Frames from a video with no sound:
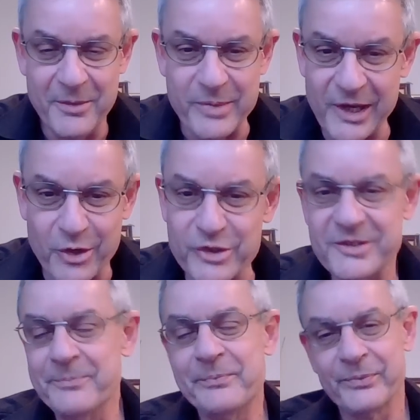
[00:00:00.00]

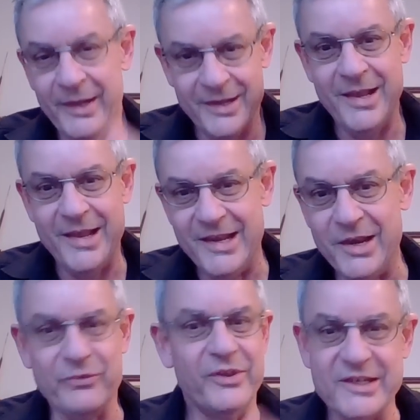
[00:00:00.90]
Because
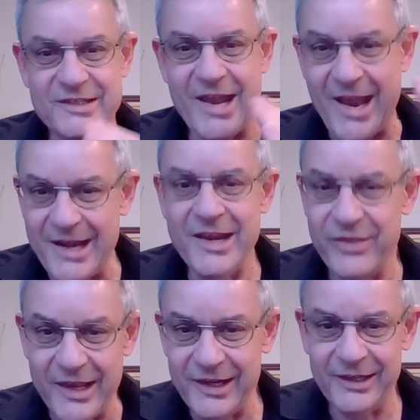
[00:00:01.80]
if there's
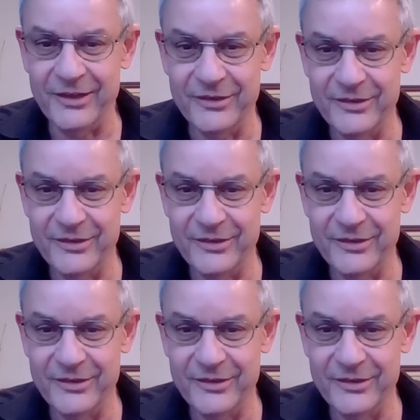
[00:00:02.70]
anything,